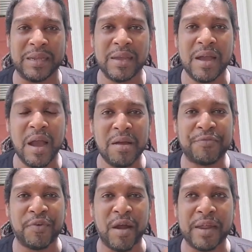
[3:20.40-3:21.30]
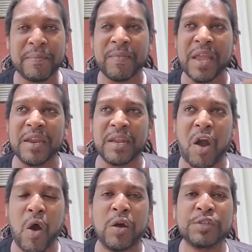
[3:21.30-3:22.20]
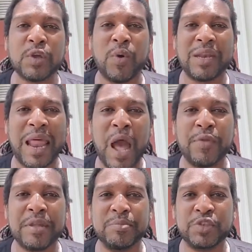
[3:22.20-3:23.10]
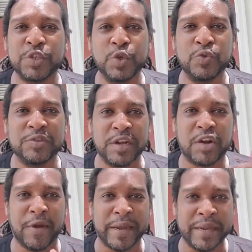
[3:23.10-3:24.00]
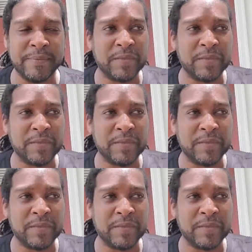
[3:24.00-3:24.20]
up front, and it also allowed them to use their credit.